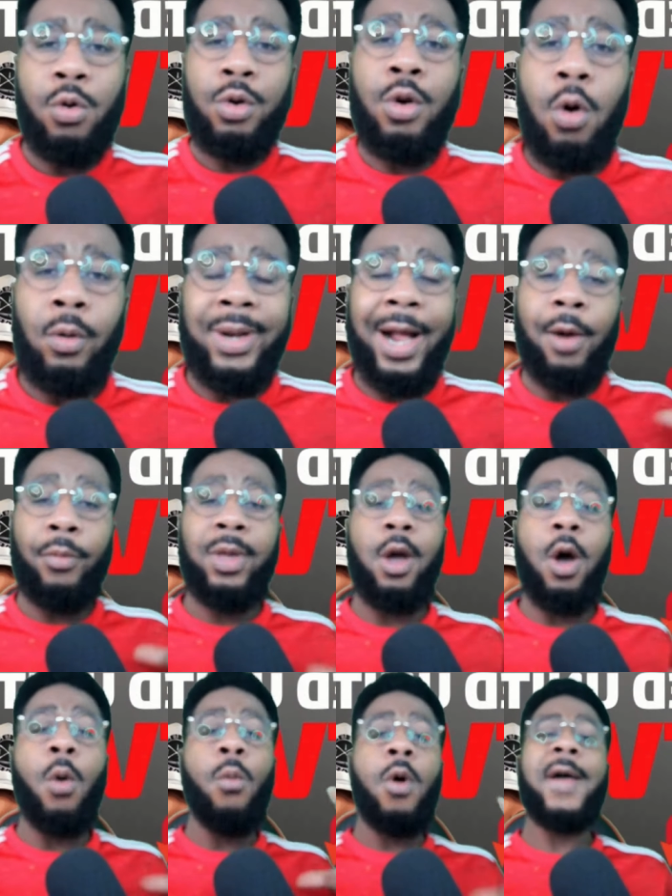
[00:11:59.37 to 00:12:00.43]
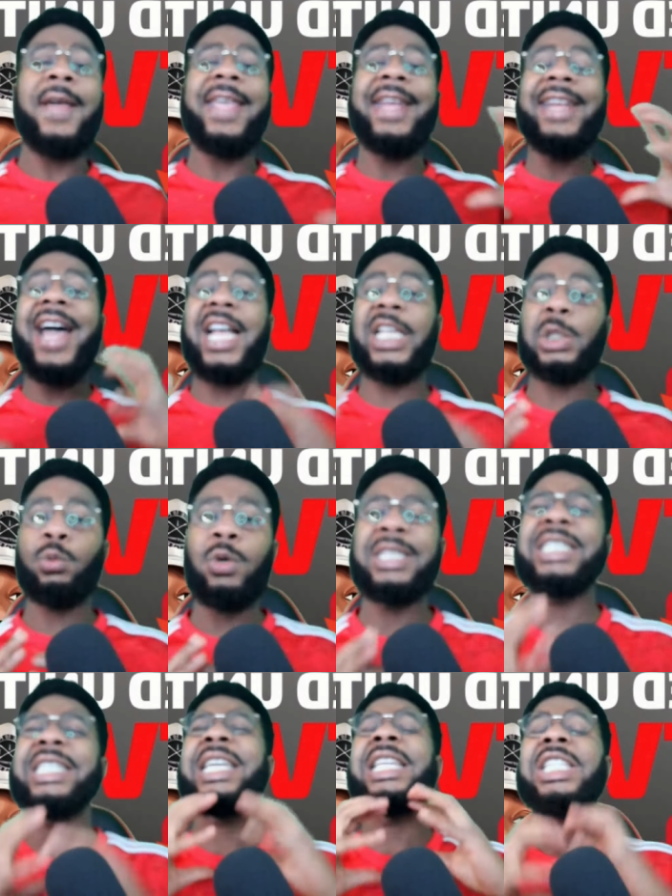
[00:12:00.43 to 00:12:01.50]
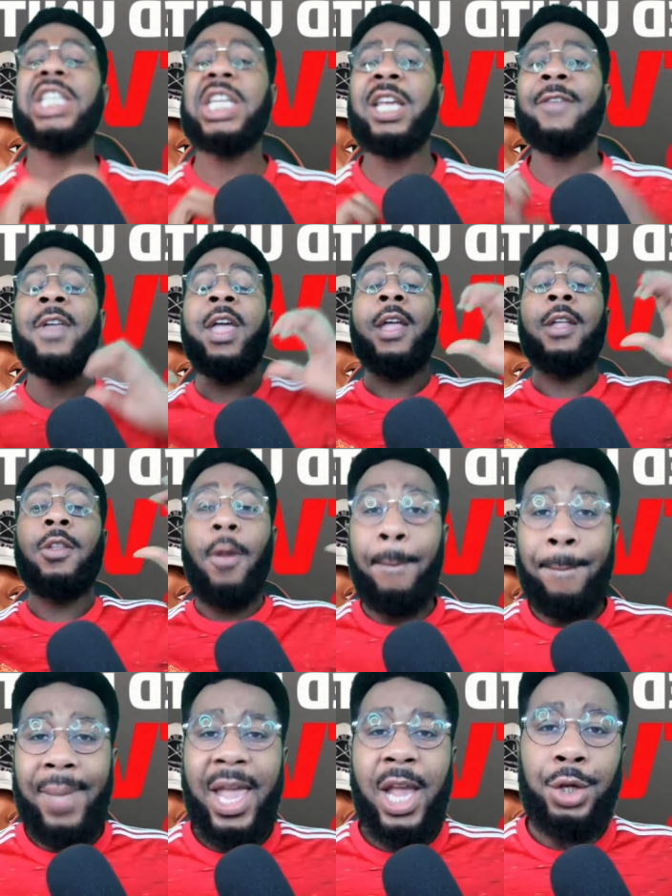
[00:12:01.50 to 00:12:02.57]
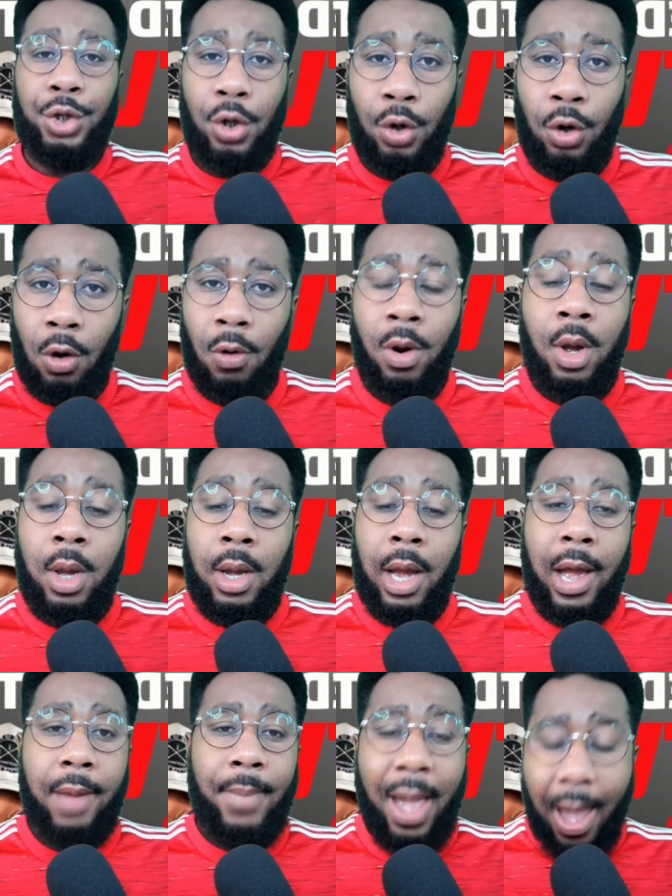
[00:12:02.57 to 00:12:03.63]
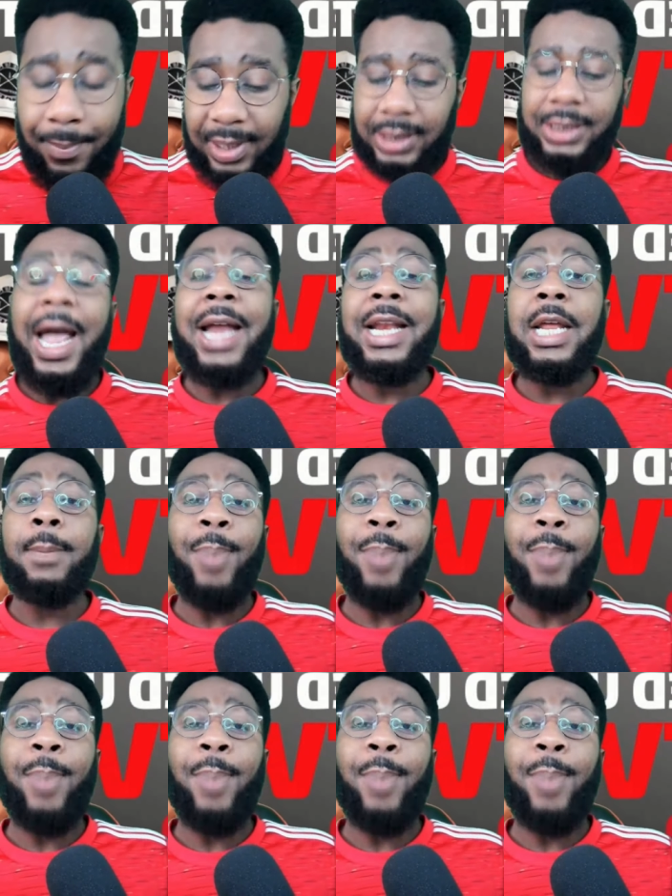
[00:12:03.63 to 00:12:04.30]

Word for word: know that we are working as one to achieve the major goal. I'm, I'm excited